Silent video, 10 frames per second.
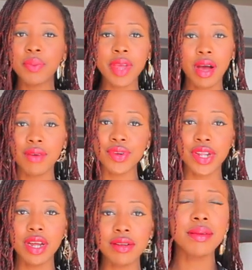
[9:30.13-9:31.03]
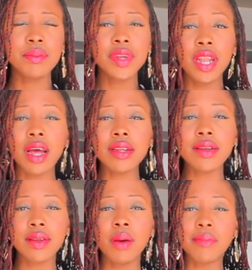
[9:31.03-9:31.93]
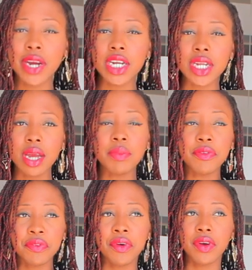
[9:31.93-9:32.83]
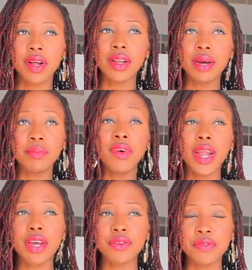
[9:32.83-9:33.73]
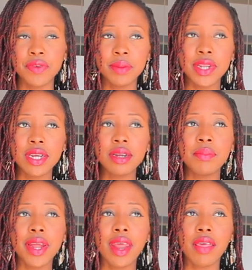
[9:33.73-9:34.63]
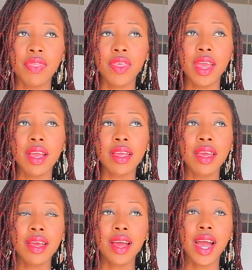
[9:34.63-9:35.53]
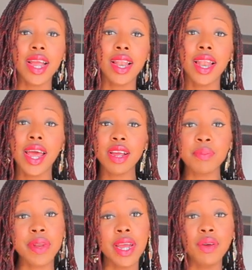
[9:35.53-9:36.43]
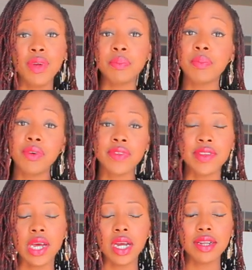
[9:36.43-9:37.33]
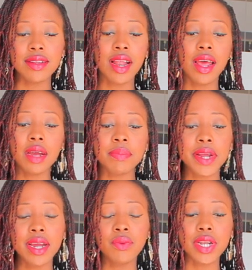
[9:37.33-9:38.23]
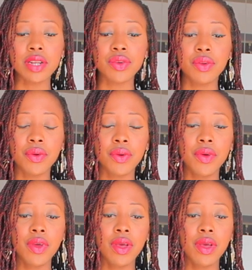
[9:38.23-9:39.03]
be overdone. Not a tomboyish type of girl. I'm more like a feminine, but I think I like playing with both sides. I like playing with the